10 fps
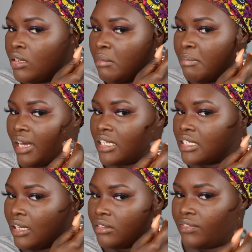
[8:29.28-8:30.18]

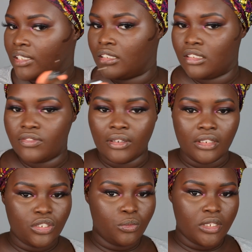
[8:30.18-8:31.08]
balancing out the fact that this
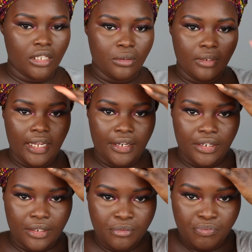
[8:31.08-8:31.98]
foundation was a little
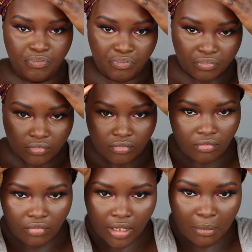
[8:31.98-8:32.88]
lighter.
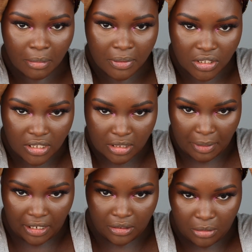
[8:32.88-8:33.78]
I'm gonna push this
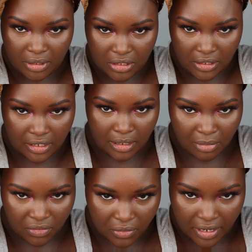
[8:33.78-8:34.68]
back a little bit just so I can get
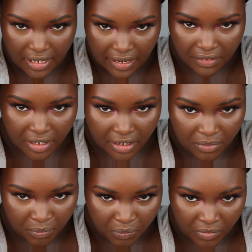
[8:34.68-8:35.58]
my forehead
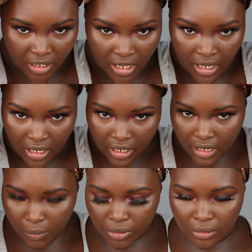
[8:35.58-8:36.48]
area. And
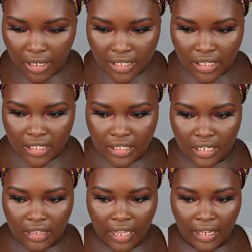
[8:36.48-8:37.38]
I want you guys to
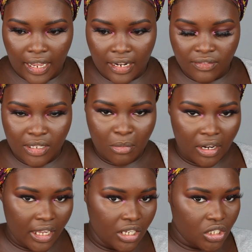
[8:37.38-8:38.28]
see that line of
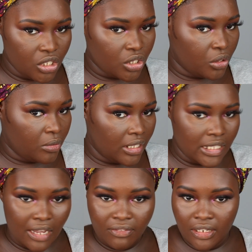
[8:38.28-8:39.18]
demarcation, so you can
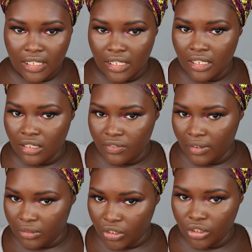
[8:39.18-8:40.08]
definitely see that this
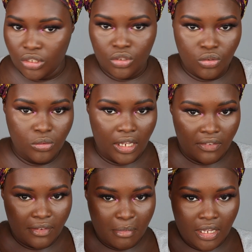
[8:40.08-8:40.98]
foundation is too
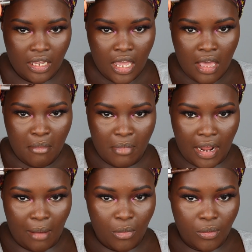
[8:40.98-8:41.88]
light for me, but
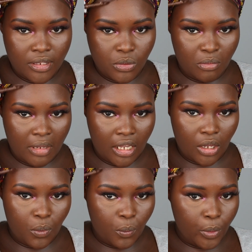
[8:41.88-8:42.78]
I'm going to make
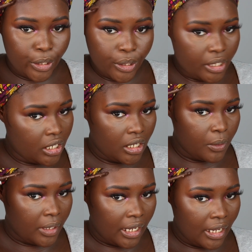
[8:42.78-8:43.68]
it work,
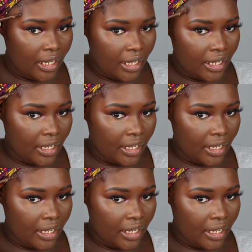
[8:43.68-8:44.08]
okay?